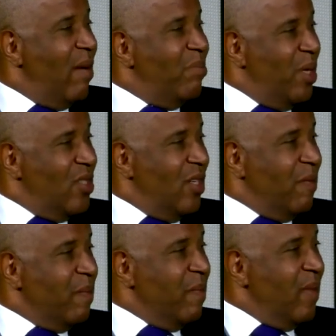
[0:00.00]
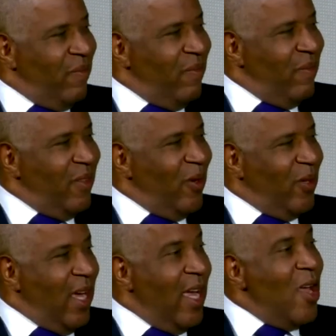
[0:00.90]
ambition. Interesting.
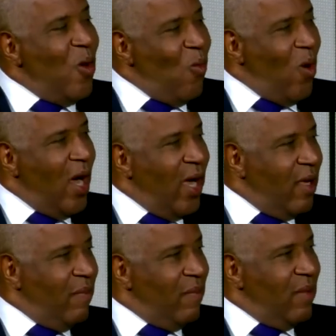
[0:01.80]
Okay, why?